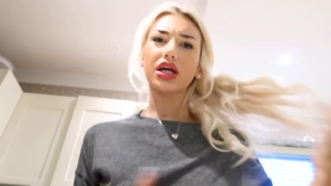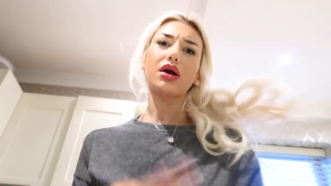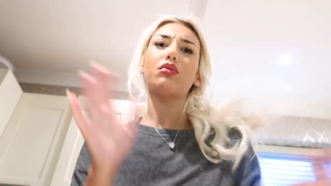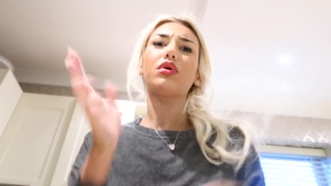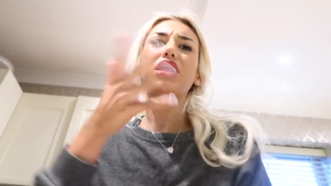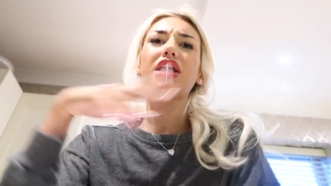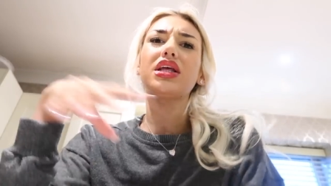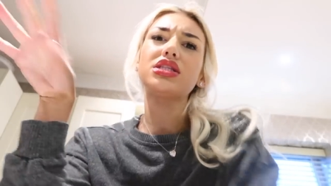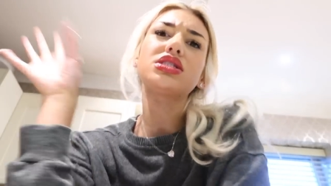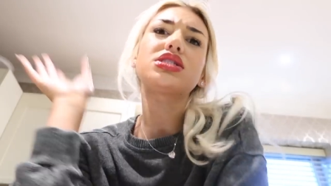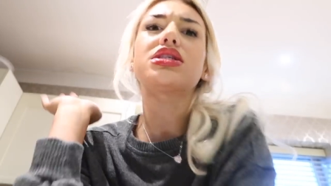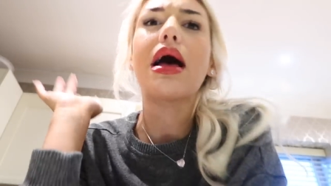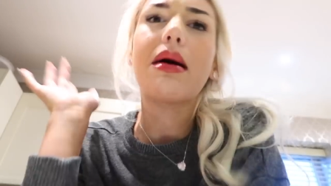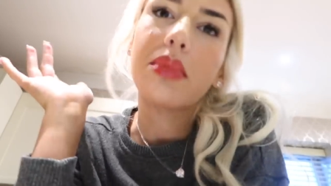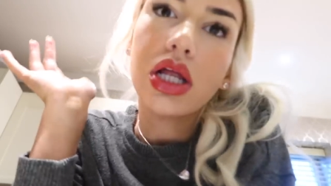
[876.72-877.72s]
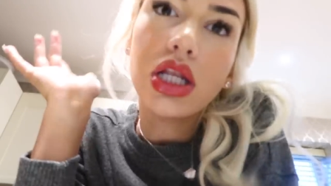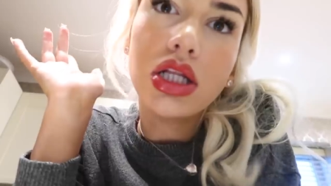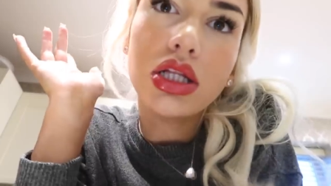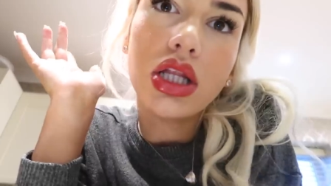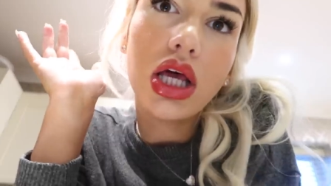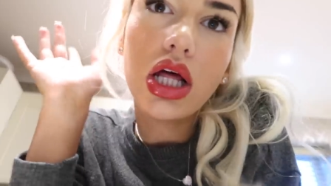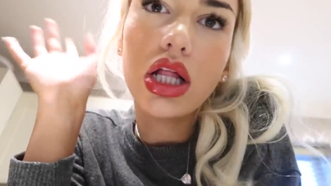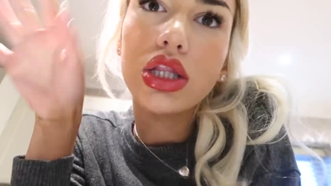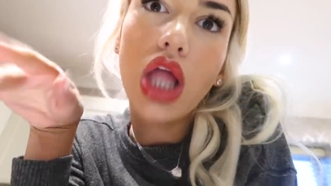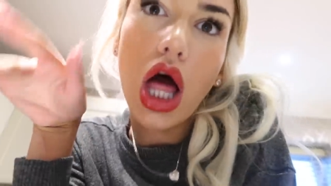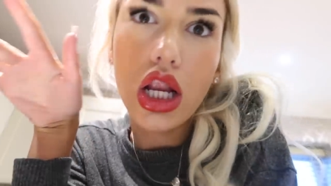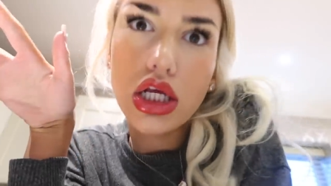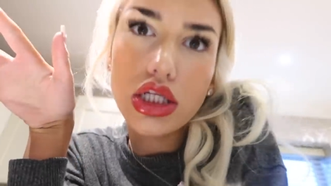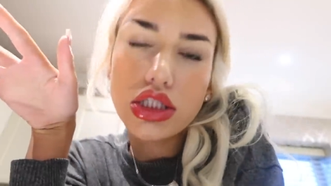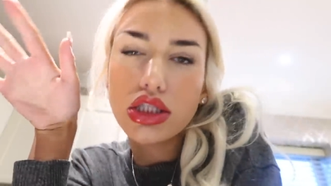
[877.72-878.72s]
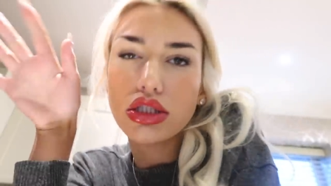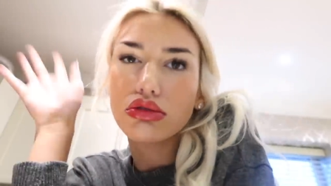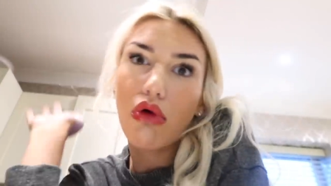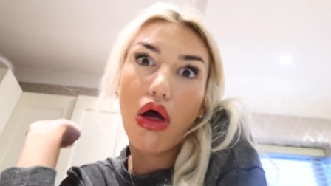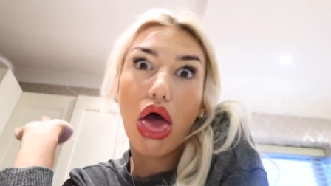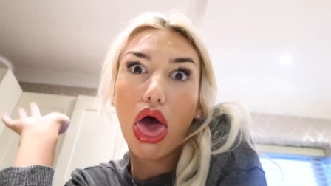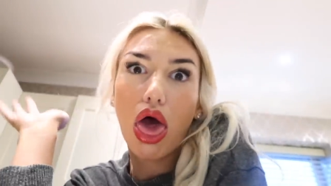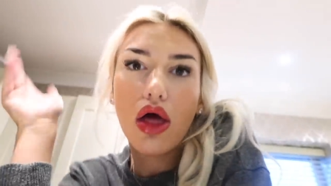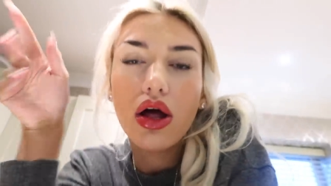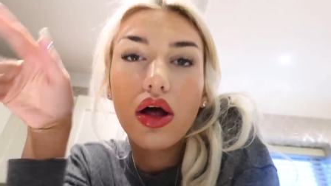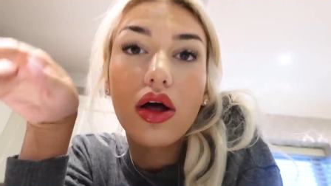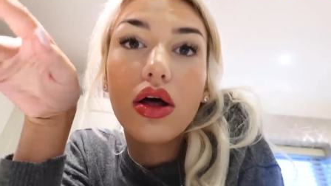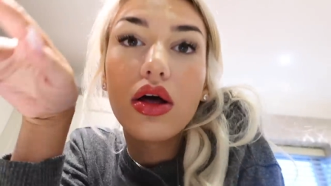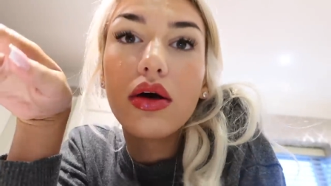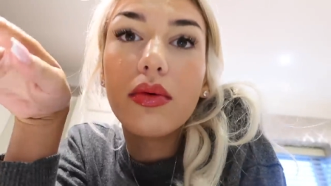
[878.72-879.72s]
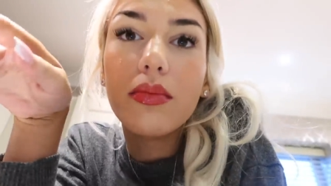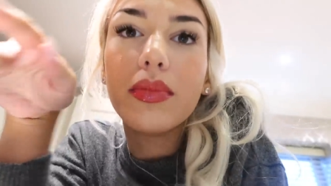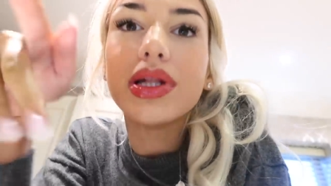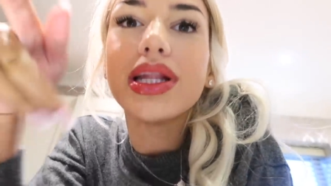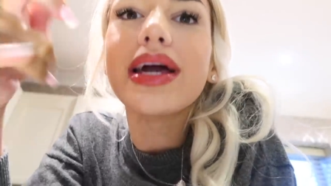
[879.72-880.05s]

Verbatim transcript: Like I want to eat salmon and like lettuce and all. But